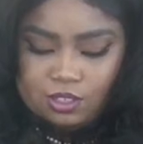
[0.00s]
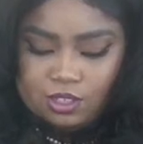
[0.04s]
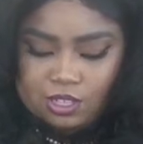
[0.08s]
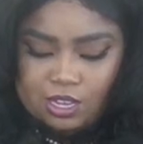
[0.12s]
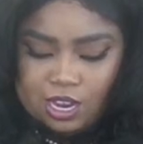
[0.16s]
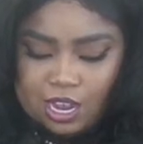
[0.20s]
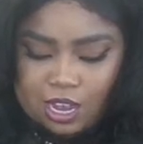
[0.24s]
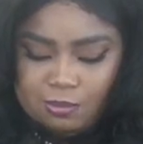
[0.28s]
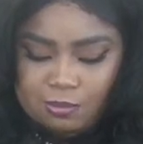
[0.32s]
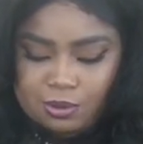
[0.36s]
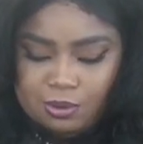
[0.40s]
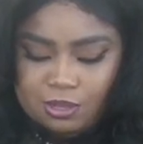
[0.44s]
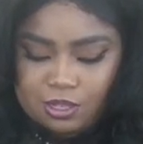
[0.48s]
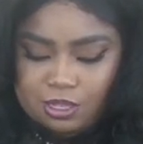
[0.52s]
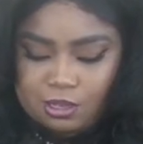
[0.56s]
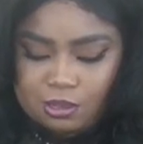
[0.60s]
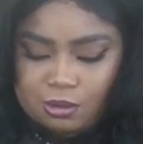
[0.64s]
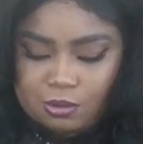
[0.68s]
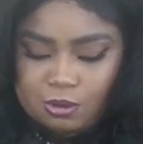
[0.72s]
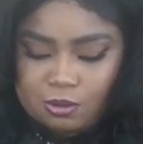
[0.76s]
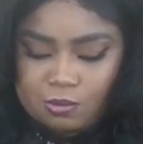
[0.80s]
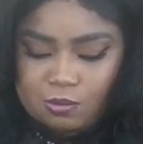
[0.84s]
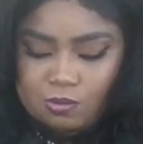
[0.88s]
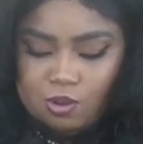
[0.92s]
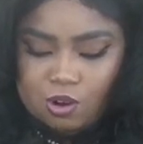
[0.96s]
not put
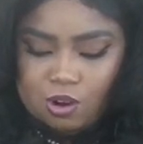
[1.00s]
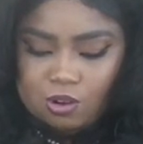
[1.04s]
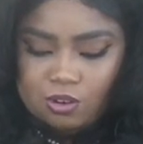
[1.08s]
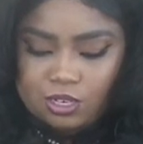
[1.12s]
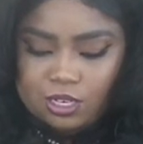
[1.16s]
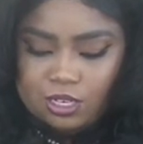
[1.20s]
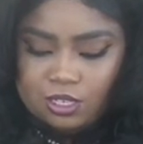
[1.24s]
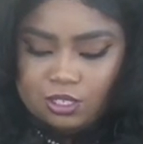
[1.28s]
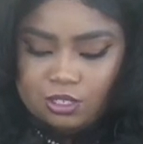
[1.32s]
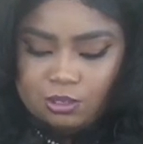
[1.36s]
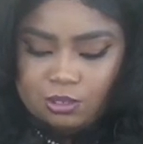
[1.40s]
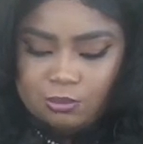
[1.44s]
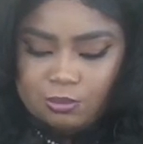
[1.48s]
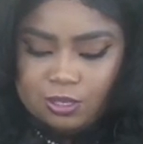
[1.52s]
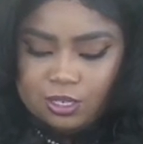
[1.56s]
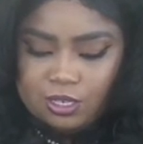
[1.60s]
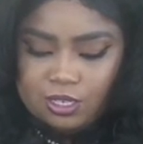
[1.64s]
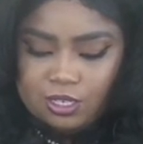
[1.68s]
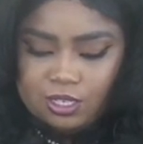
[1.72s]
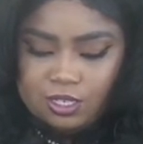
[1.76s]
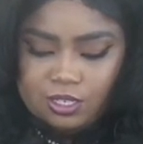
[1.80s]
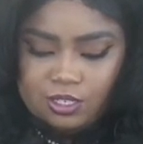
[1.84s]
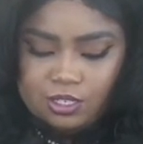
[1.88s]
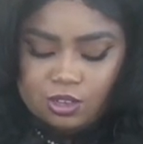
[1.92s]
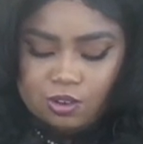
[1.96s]
the walnuts or
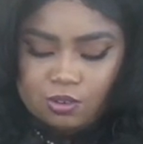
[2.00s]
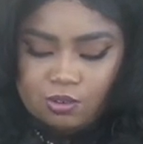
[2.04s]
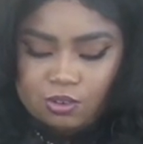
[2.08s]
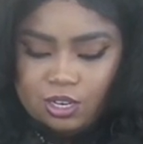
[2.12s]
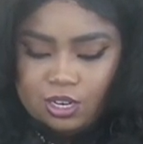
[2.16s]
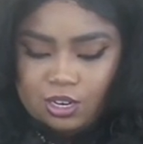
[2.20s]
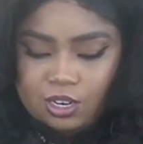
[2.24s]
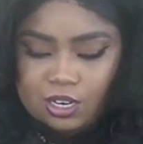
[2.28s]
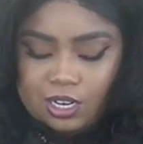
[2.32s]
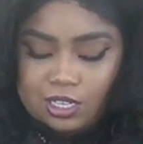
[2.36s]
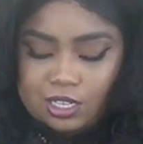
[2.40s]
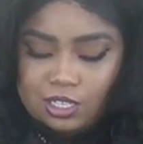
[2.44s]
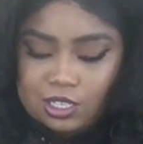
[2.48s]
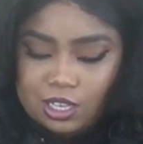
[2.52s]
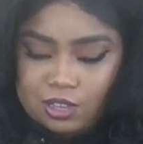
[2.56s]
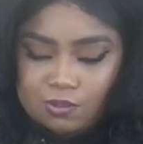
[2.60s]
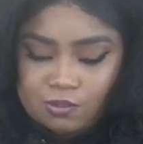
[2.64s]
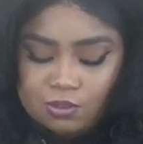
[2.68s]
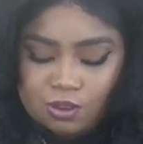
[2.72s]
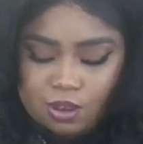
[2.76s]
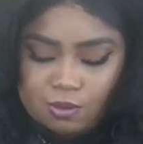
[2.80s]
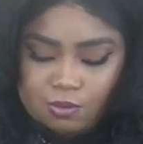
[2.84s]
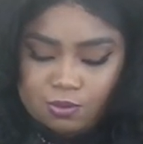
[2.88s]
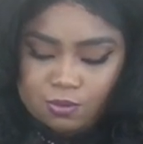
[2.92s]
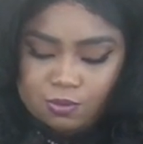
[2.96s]
pecans on there. That's
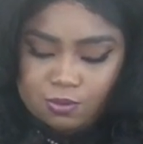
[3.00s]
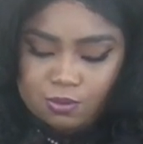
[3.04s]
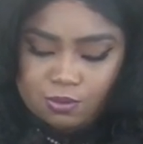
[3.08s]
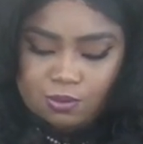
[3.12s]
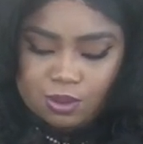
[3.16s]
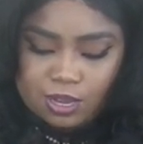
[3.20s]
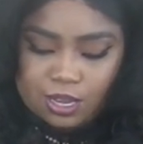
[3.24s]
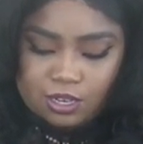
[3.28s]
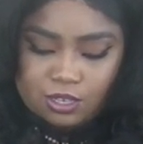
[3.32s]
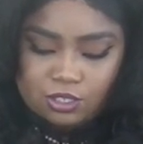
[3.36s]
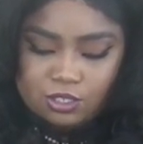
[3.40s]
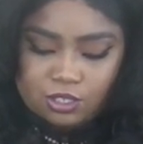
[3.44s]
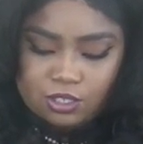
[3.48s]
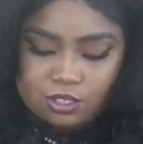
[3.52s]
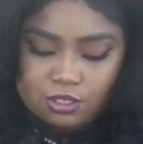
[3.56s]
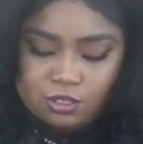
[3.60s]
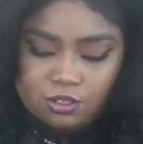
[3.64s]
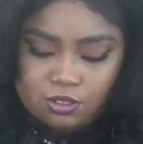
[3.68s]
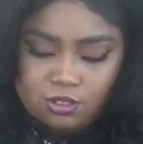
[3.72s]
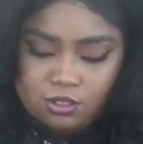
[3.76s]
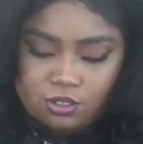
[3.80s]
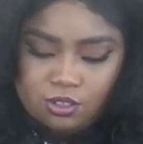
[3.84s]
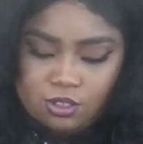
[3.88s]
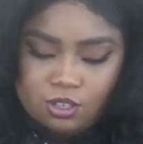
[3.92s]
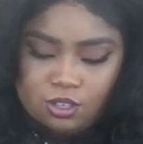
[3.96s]
if you have a food allergy,
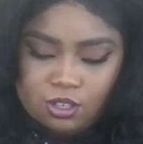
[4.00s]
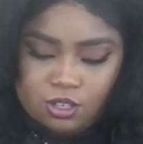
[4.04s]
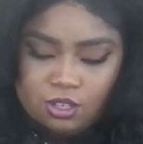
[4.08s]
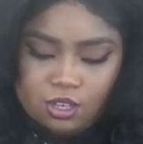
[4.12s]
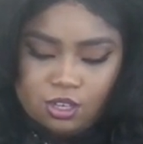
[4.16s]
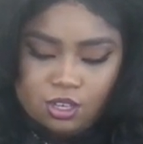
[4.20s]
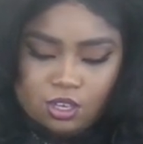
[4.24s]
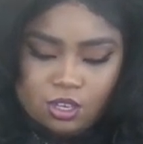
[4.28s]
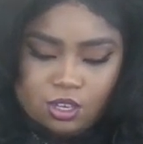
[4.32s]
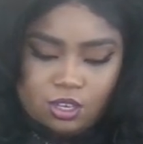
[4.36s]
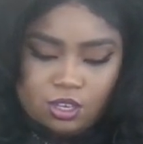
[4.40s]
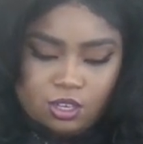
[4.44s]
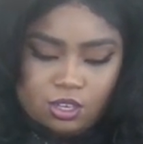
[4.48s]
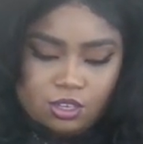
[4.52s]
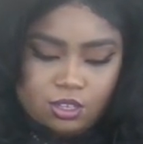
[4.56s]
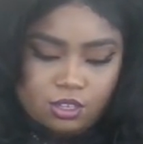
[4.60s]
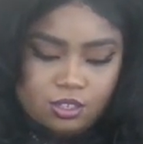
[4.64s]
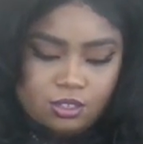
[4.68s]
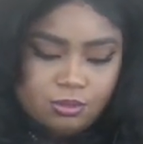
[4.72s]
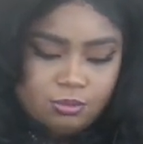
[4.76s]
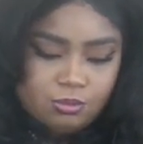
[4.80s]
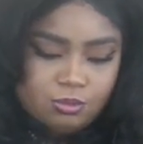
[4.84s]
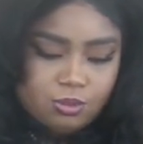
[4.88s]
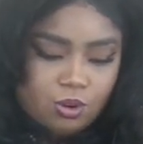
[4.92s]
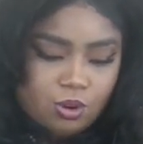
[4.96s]

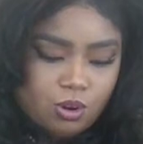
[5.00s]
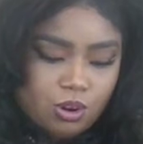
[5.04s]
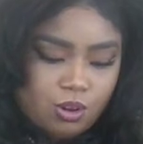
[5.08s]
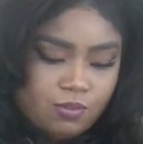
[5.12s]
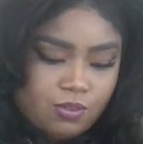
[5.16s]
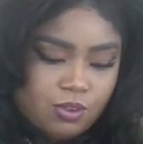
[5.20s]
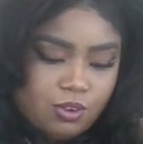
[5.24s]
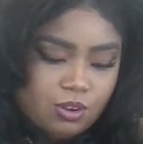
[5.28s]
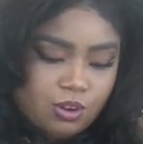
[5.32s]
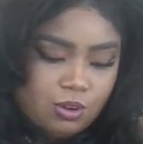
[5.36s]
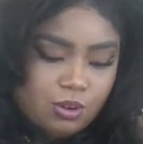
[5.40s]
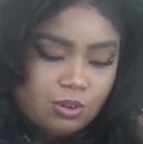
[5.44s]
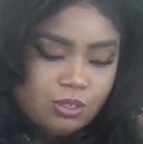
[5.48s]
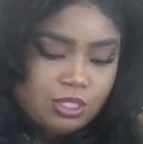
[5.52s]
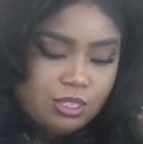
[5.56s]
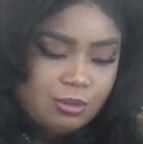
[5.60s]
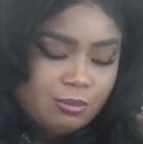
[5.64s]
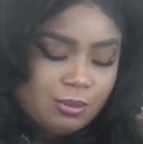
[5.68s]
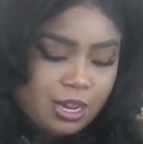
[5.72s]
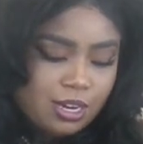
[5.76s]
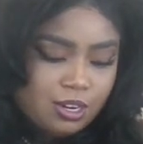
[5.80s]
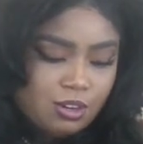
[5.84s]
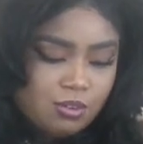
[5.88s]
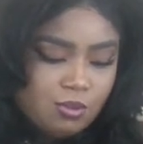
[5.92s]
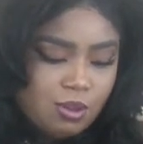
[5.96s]
or if you know
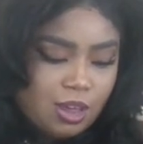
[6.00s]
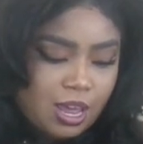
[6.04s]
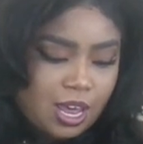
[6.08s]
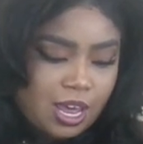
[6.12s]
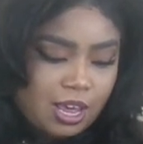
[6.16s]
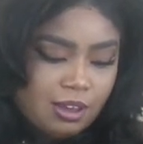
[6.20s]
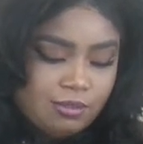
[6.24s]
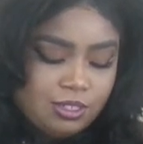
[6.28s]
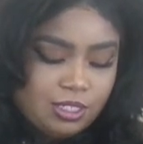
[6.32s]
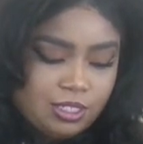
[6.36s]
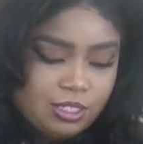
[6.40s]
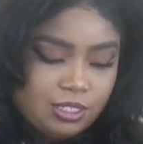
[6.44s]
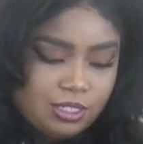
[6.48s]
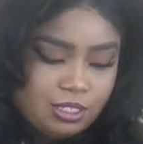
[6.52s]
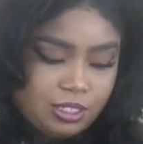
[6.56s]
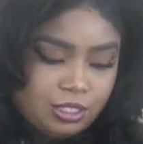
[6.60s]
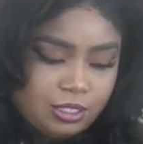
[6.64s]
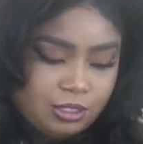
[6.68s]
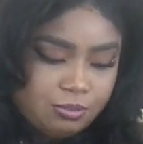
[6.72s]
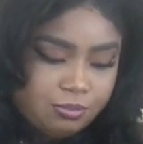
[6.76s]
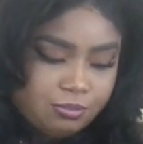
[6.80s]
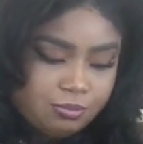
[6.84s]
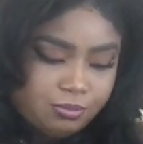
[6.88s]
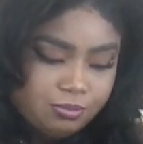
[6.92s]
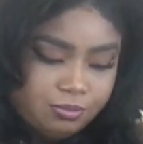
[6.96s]
somebody who have
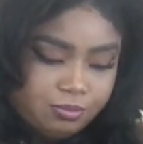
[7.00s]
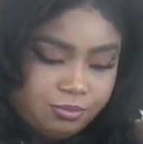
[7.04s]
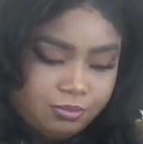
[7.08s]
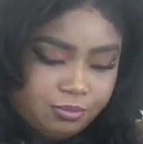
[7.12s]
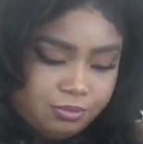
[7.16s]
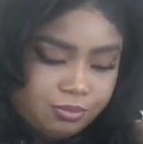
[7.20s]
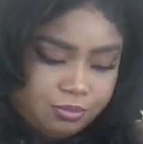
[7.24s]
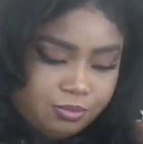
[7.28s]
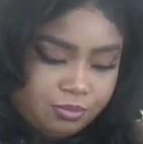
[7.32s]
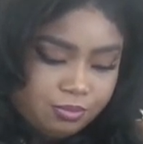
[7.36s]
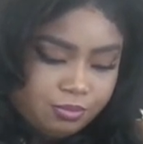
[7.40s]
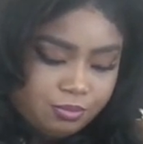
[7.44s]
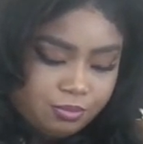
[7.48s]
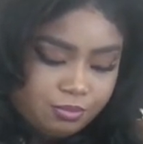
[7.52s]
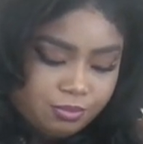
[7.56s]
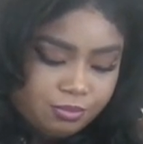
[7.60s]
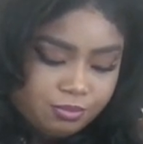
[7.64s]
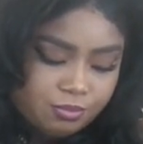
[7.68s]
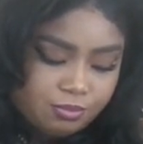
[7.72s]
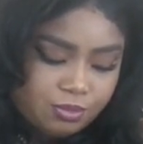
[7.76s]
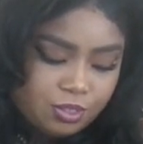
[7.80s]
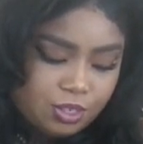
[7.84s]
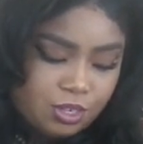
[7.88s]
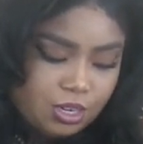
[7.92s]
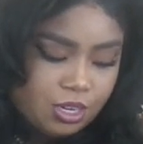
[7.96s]
some,
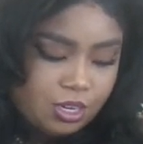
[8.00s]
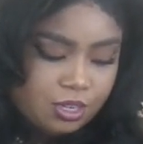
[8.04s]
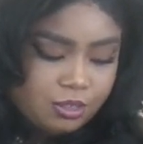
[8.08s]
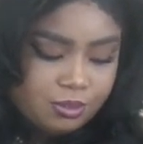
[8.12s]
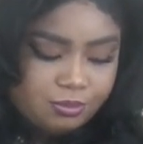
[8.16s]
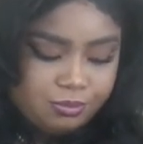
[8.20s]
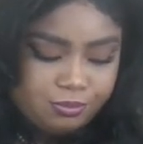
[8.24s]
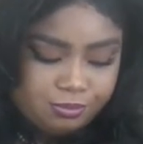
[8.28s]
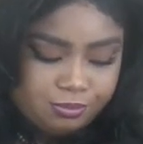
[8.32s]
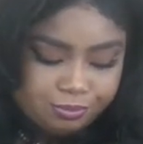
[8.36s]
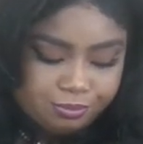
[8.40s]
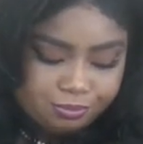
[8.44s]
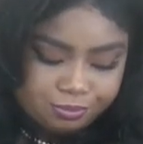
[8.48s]
you know,